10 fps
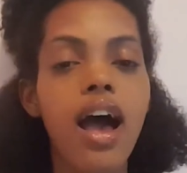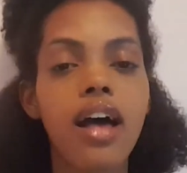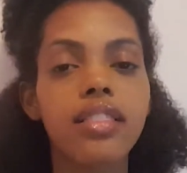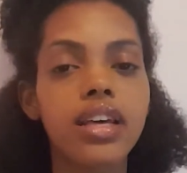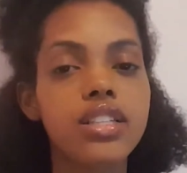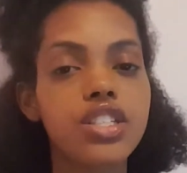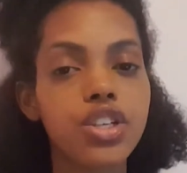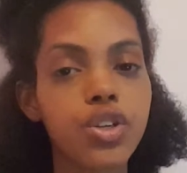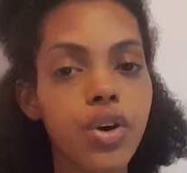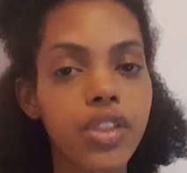and then
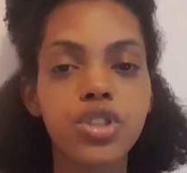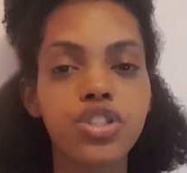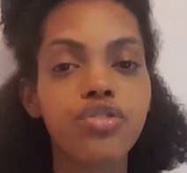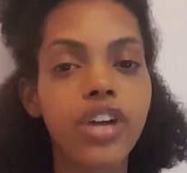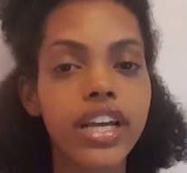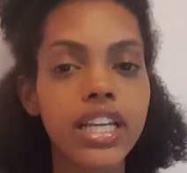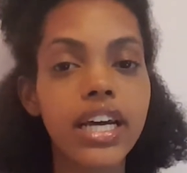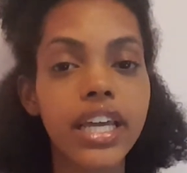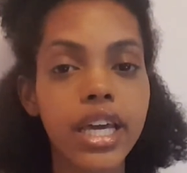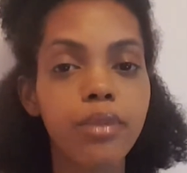secure it with your regular
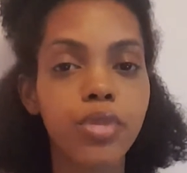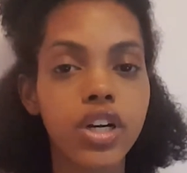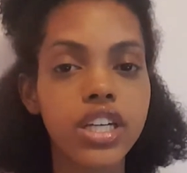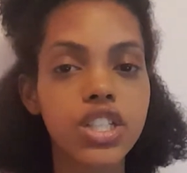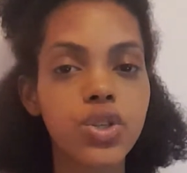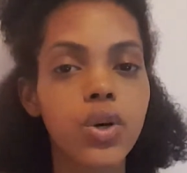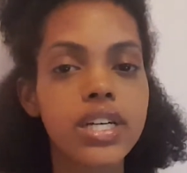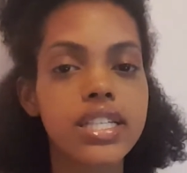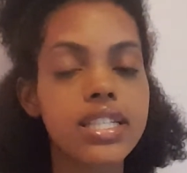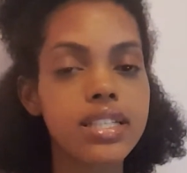hair bonnet
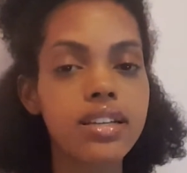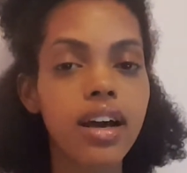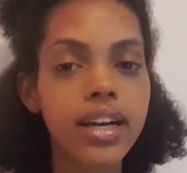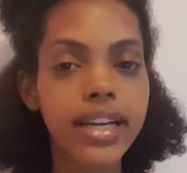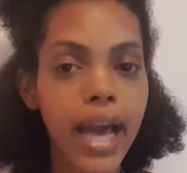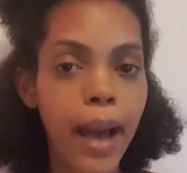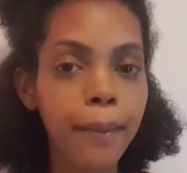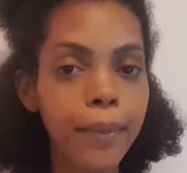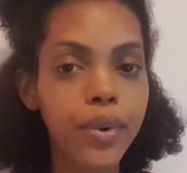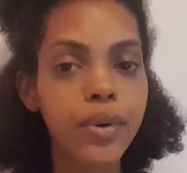or snug
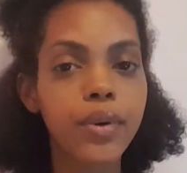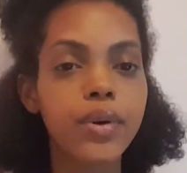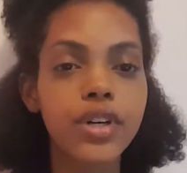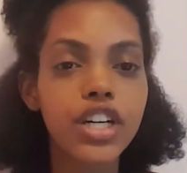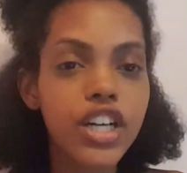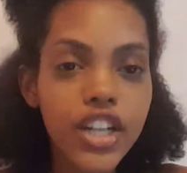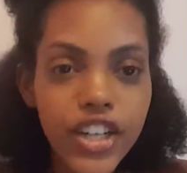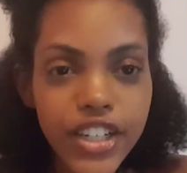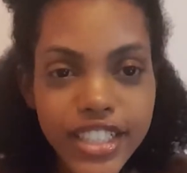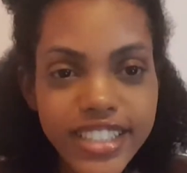cap or
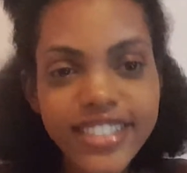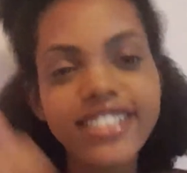hood,